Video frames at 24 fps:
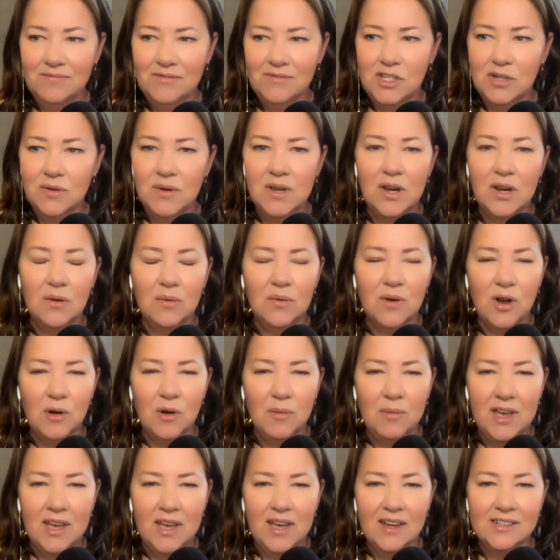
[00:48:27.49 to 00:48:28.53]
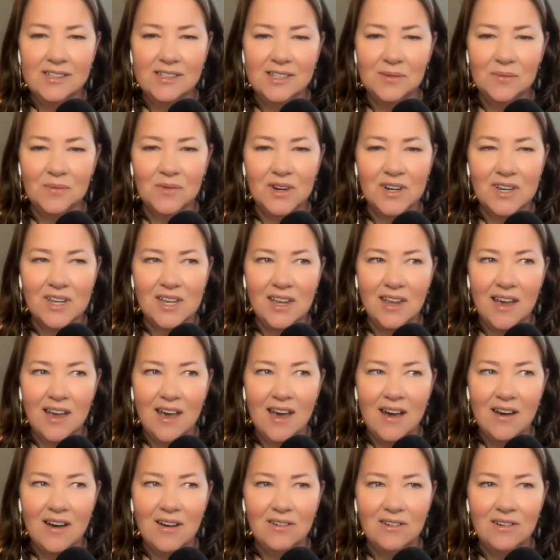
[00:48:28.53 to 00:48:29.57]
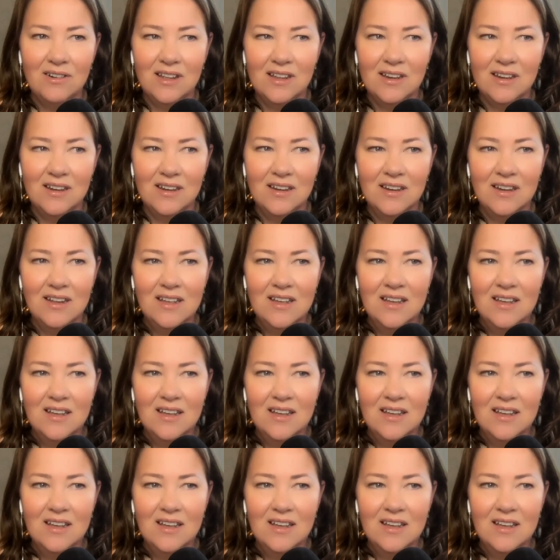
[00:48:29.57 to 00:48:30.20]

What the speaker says: doing aerobics and working out and